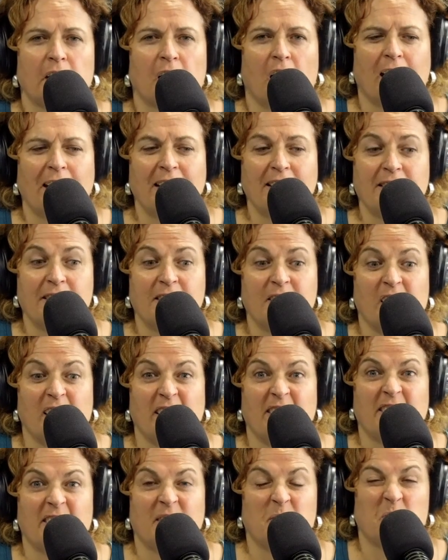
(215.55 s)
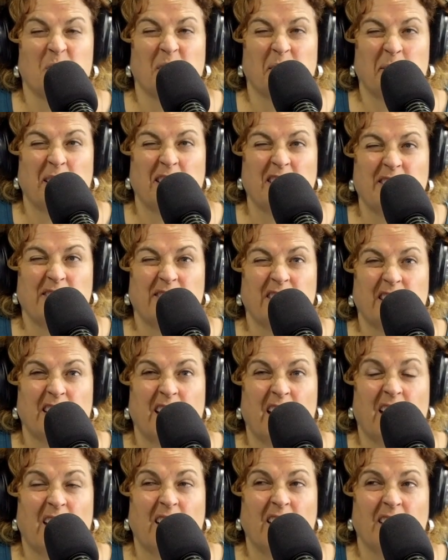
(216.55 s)
I exercised pretty much every
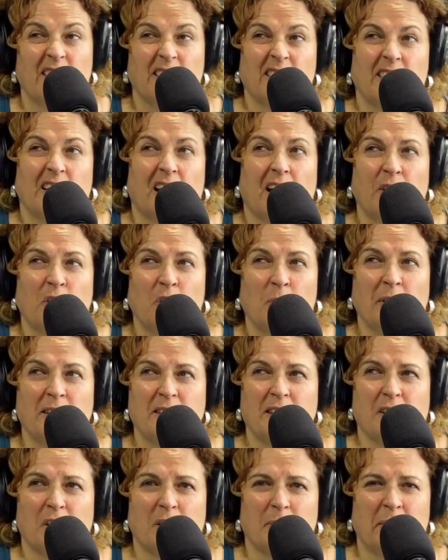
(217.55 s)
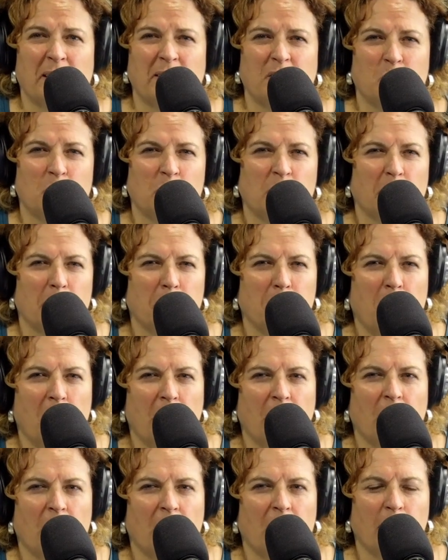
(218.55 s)
day. I knew once I got back to work, it
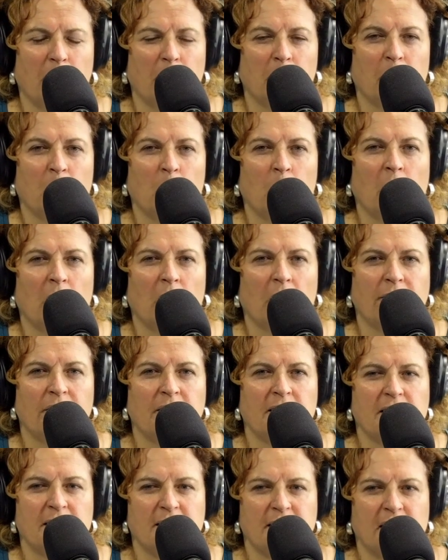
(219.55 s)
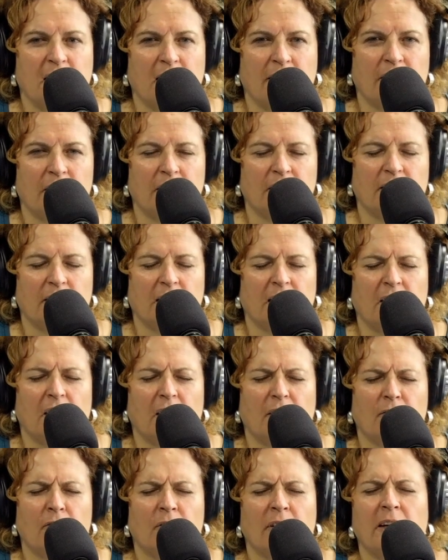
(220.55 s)
might not happen. But what I've discovered, and
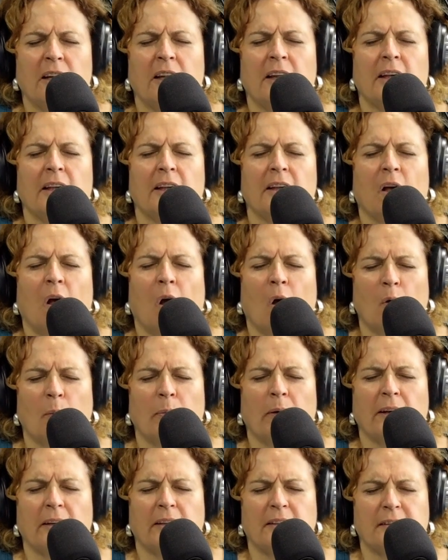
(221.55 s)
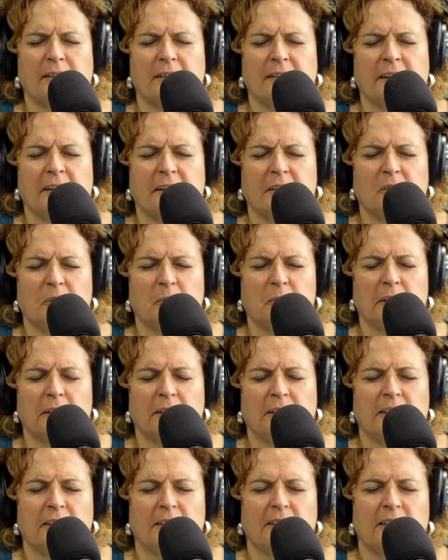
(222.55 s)
I really hope I can stick to it,
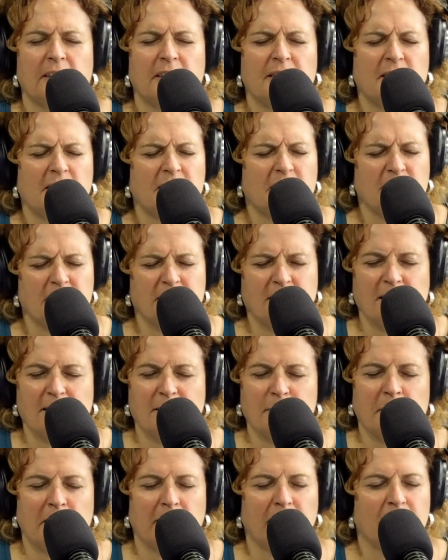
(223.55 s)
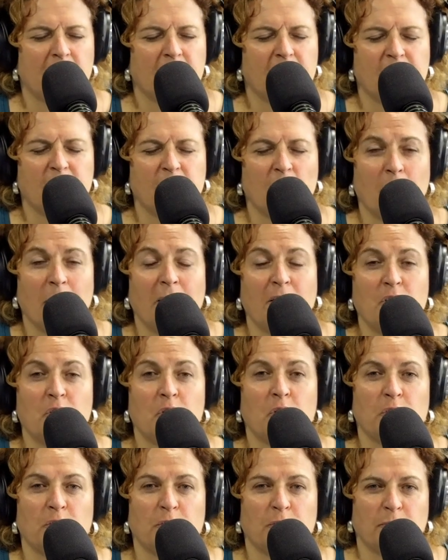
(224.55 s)
is it just does me so much
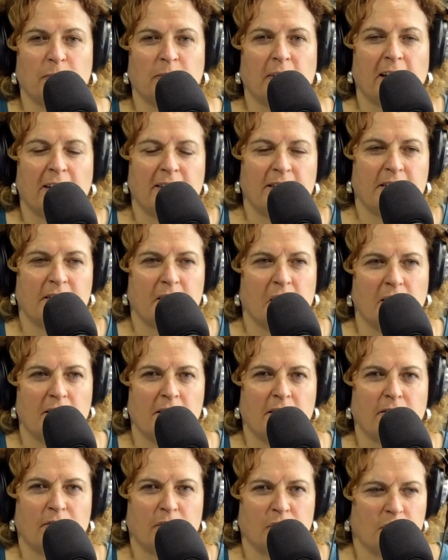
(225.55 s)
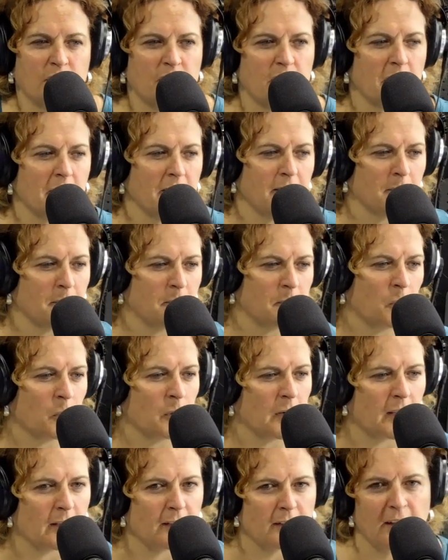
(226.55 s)
good exercising first thing in the
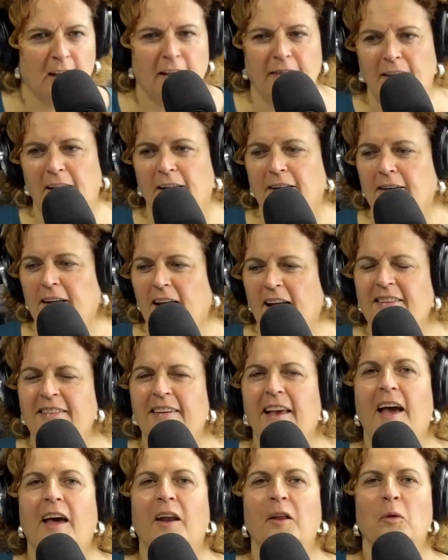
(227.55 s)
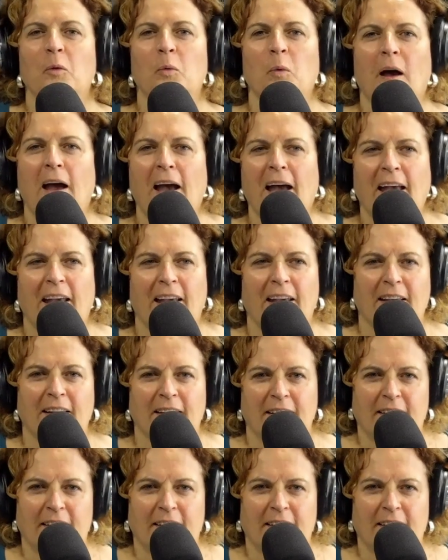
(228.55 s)
morning and then it's out of the way.